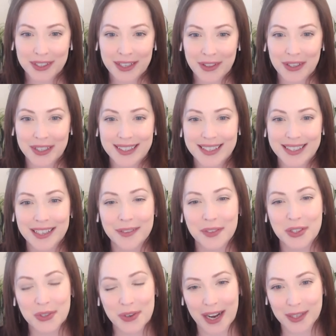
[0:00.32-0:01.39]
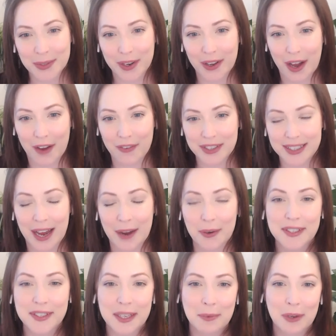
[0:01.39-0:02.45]
to another edition of AttractWell Office
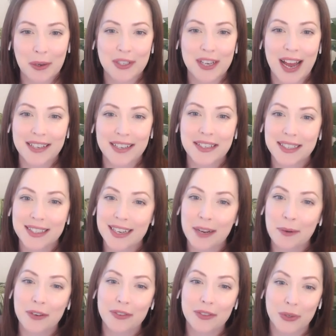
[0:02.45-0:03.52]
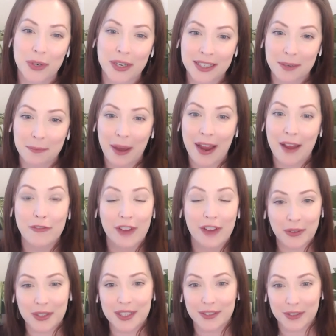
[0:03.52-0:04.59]
Hours. I'm Coach Ashley. Today we're joined by
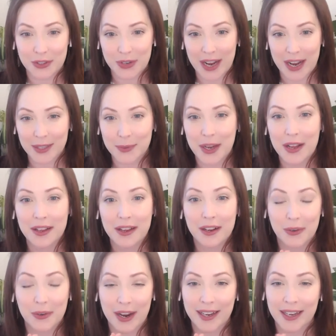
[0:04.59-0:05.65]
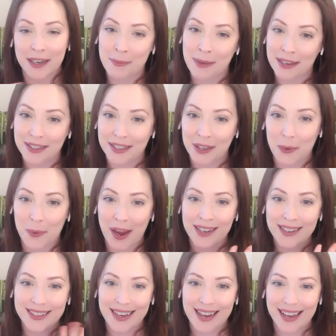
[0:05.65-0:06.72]
founders of AttractWell, Greg and Amanda
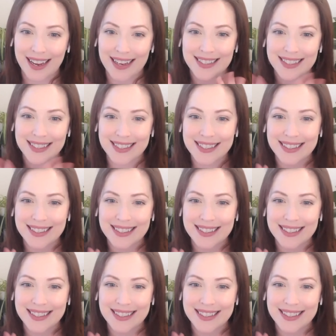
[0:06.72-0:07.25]
Kilwine. Hey guys.